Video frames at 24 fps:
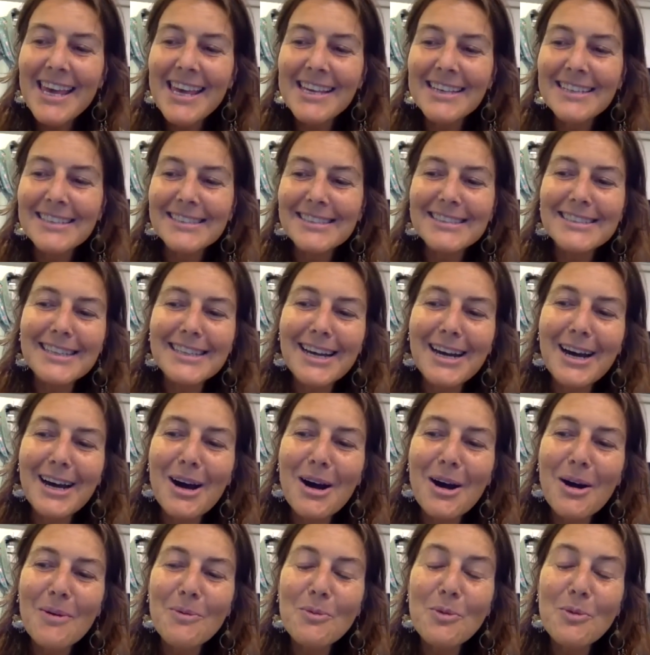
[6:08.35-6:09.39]
And
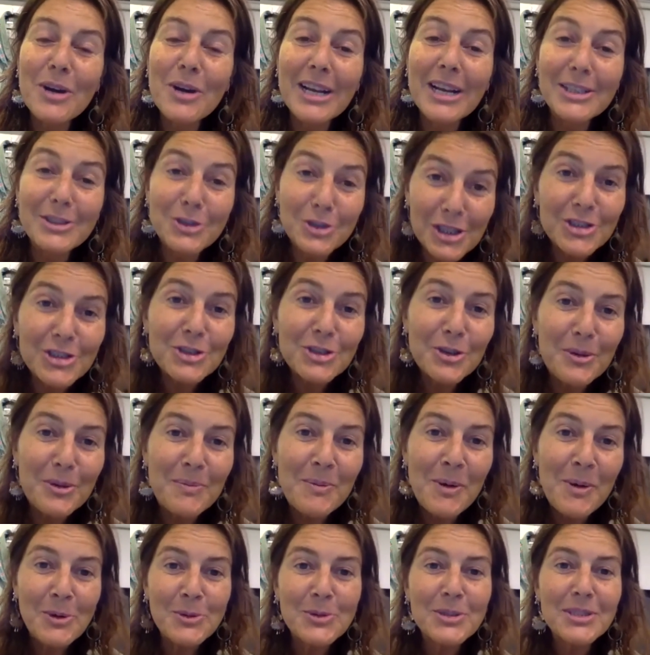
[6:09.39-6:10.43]
what I treasure
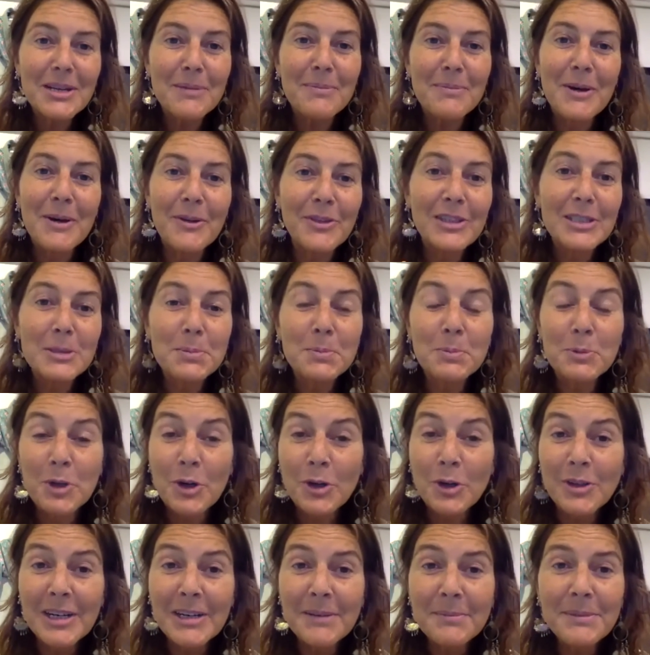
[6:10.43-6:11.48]
the most about this
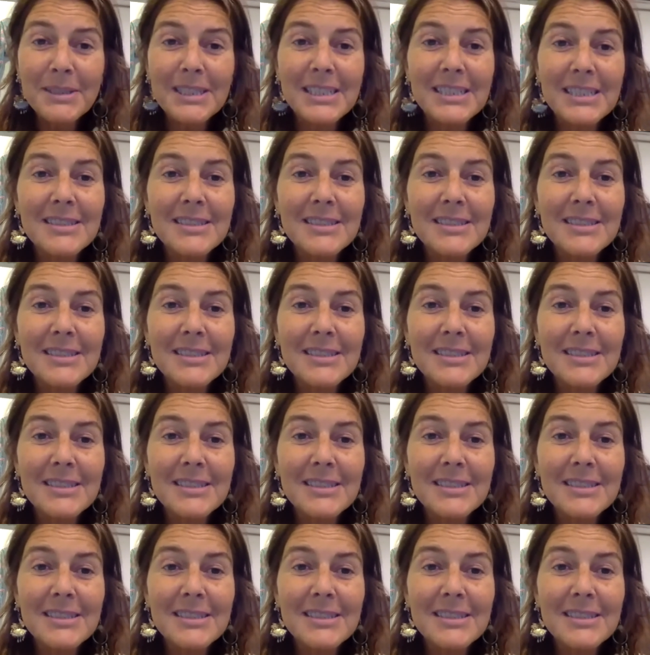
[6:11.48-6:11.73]
program